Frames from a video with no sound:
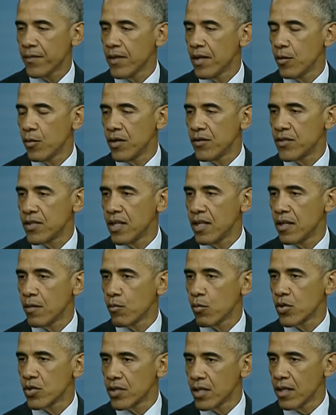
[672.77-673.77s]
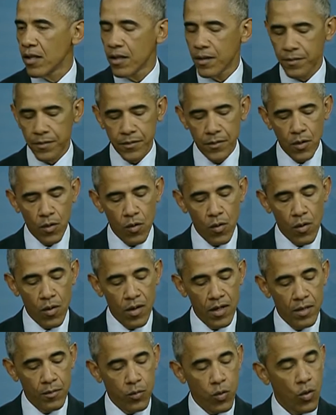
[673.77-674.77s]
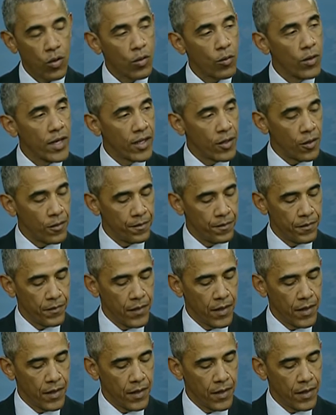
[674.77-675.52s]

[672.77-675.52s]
that we've seen in Brazil or in Puerto Rico.